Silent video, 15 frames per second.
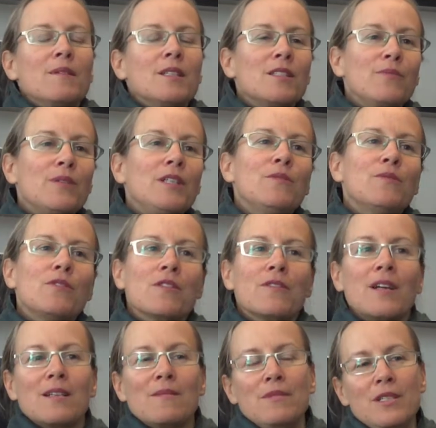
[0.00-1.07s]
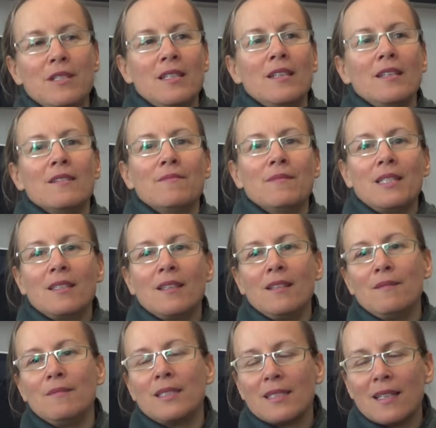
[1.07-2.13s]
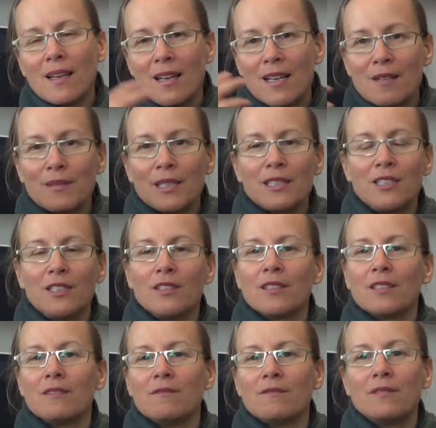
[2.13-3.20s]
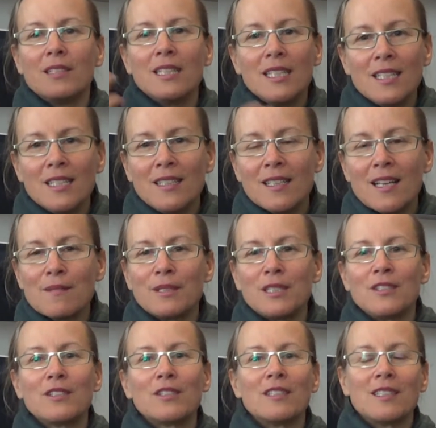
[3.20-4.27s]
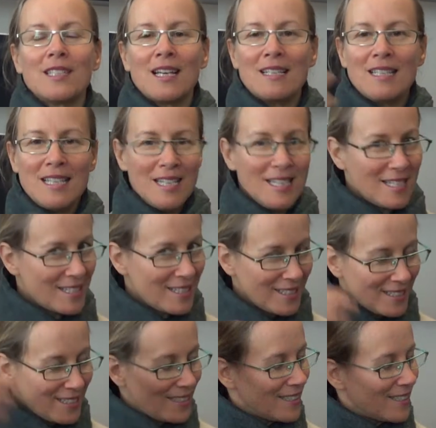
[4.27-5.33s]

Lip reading: Because when you're walking around a museum, there's a limit to how much you can read, how much you can take in.